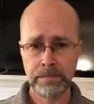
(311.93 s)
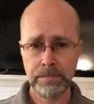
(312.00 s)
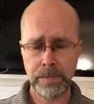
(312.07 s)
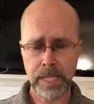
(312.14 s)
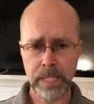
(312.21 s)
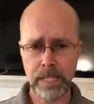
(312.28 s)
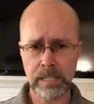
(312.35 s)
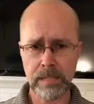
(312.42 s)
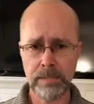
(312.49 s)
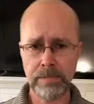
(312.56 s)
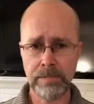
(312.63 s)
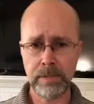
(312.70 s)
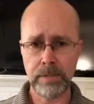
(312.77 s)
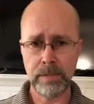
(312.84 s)
because
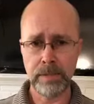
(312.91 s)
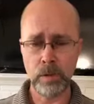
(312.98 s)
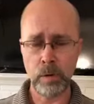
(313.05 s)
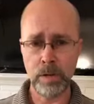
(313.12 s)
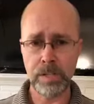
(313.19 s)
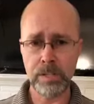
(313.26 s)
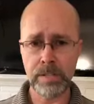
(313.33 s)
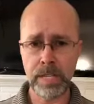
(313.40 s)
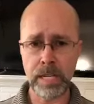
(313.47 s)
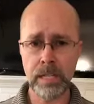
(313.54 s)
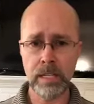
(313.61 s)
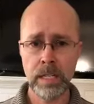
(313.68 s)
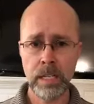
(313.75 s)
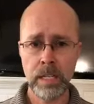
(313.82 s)
of the ones
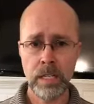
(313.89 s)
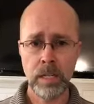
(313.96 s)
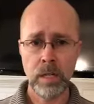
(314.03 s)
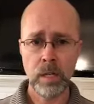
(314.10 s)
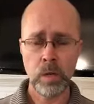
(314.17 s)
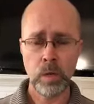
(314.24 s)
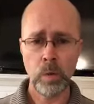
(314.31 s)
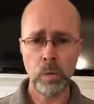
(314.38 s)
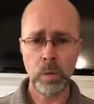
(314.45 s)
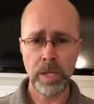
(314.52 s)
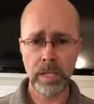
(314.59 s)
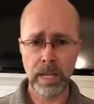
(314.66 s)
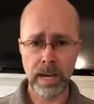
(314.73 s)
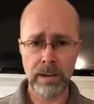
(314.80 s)
that we
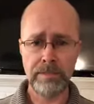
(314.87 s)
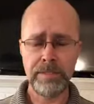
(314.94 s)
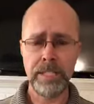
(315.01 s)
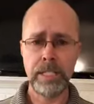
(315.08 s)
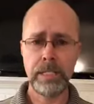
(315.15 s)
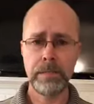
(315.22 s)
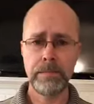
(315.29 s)
loved